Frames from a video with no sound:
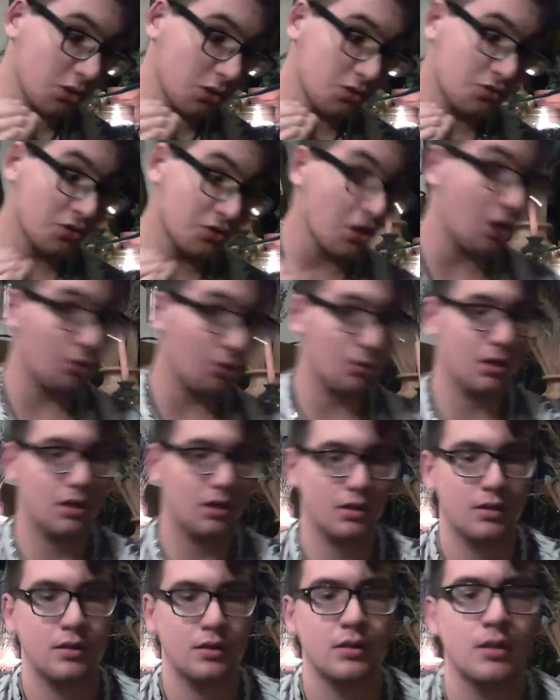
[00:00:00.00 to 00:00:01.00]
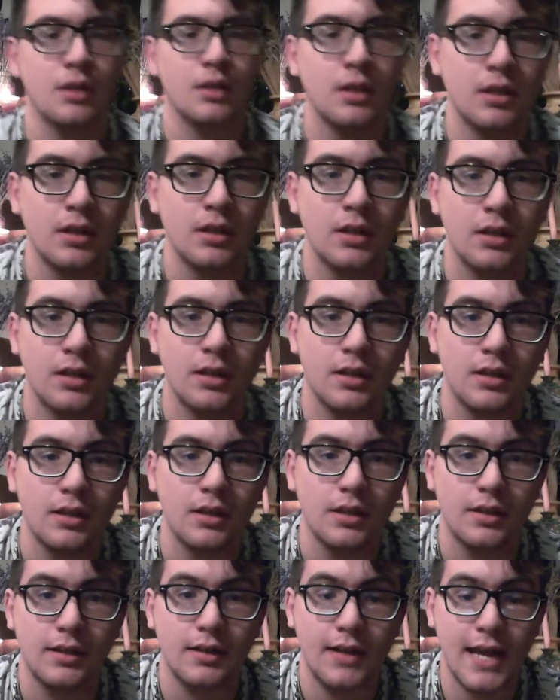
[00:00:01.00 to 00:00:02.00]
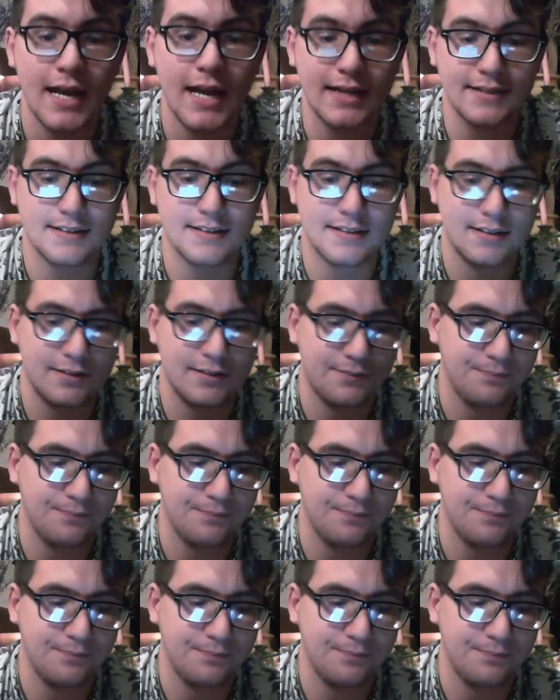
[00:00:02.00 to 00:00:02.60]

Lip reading: So, next,